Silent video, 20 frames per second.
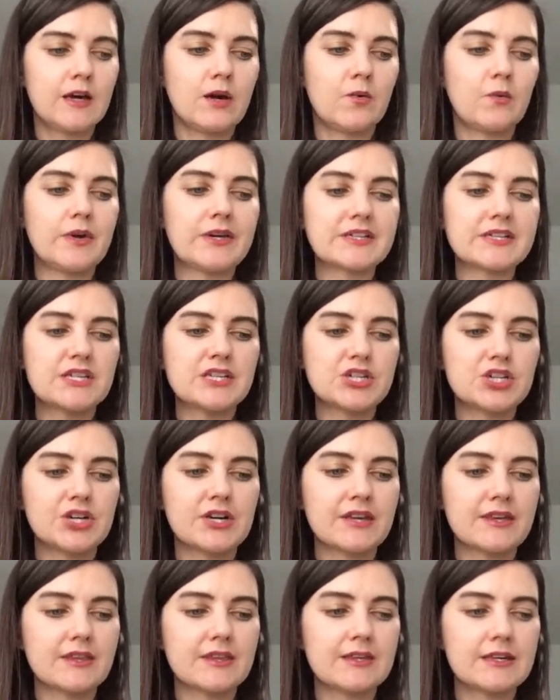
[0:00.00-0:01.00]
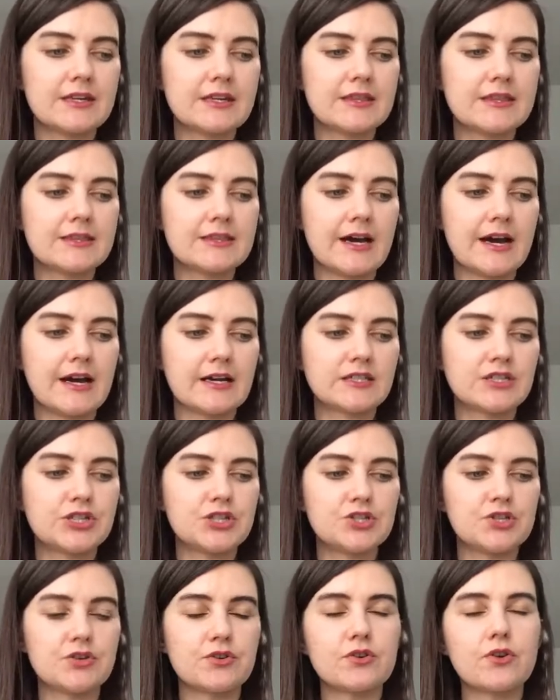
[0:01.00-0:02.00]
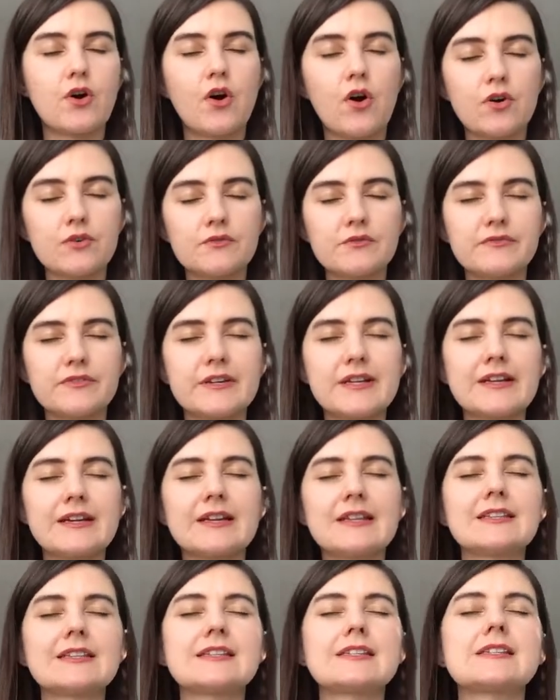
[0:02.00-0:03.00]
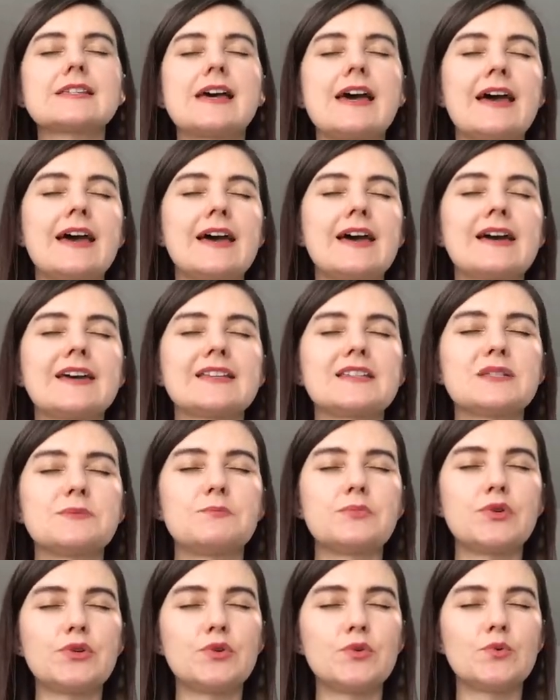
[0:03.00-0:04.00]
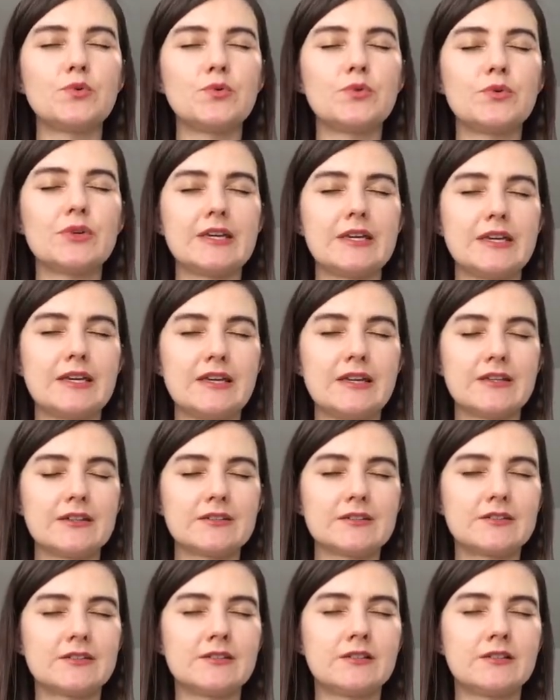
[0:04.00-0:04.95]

We are strengthening that to confidence and beauty.